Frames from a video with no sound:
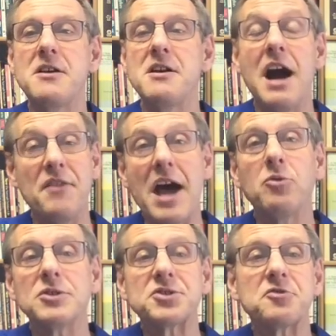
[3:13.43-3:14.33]
And that
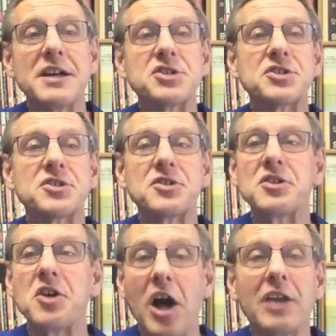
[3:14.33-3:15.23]
will stretch
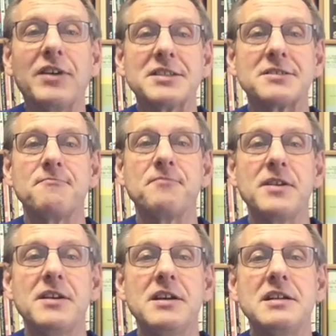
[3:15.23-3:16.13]
all of us.
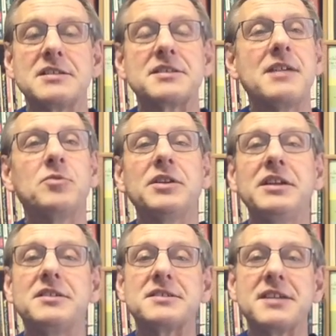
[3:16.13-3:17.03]
Some will
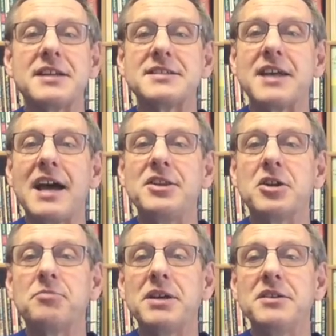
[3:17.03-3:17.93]
need to set aside their
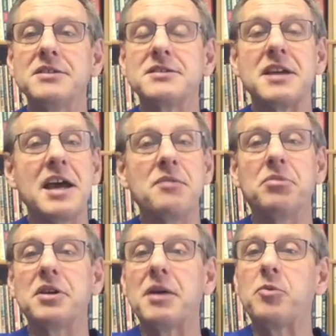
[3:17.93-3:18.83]
opinions and
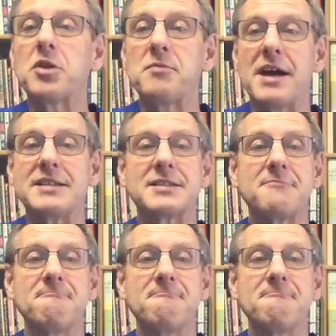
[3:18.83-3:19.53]
put up with a mask.